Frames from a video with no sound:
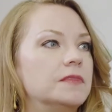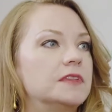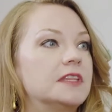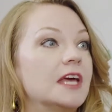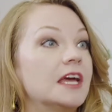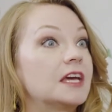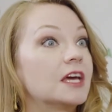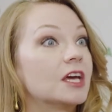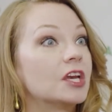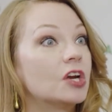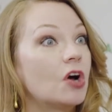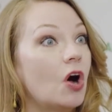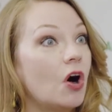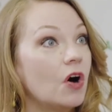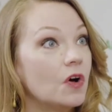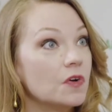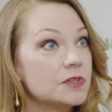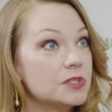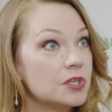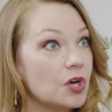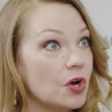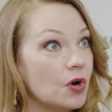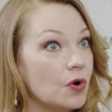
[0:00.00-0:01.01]
they can
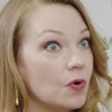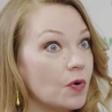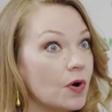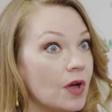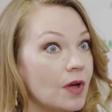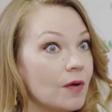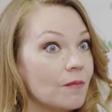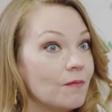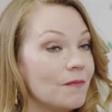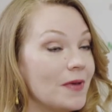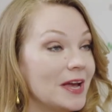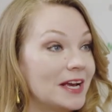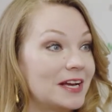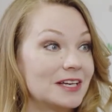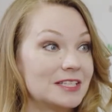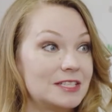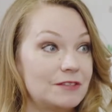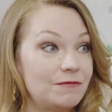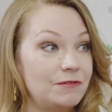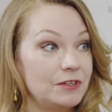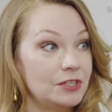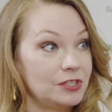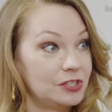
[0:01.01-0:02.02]
also make
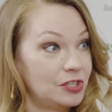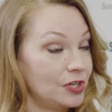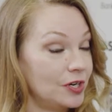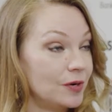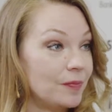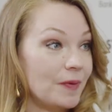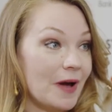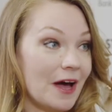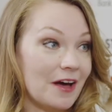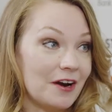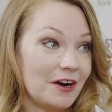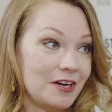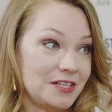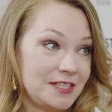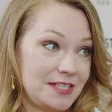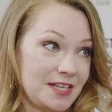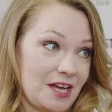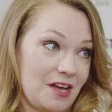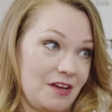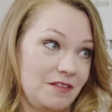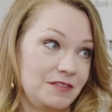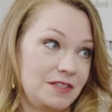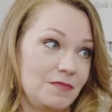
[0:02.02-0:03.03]
us feel good about
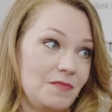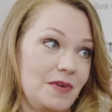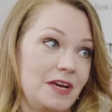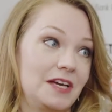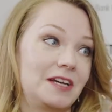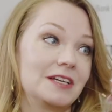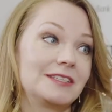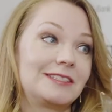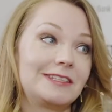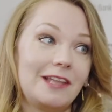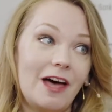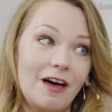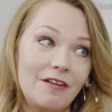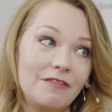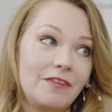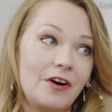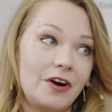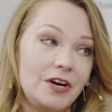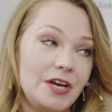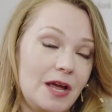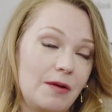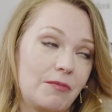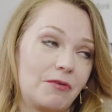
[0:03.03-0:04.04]
ourselves and make us love
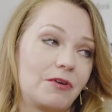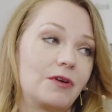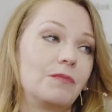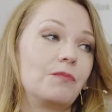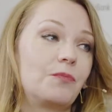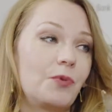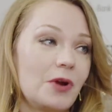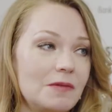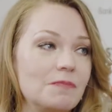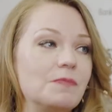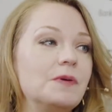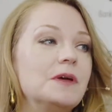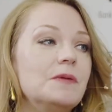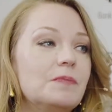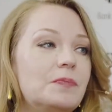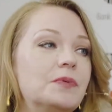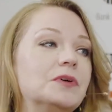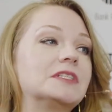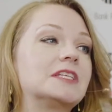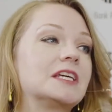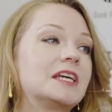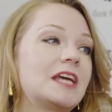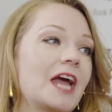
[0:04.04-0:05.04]
our neighbor and bring
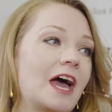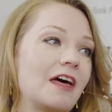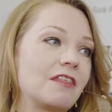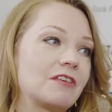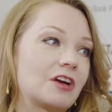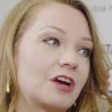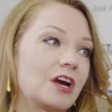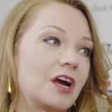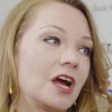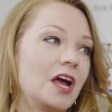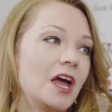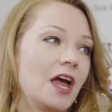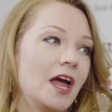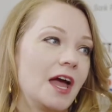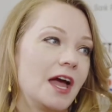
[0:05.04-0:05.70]
people together.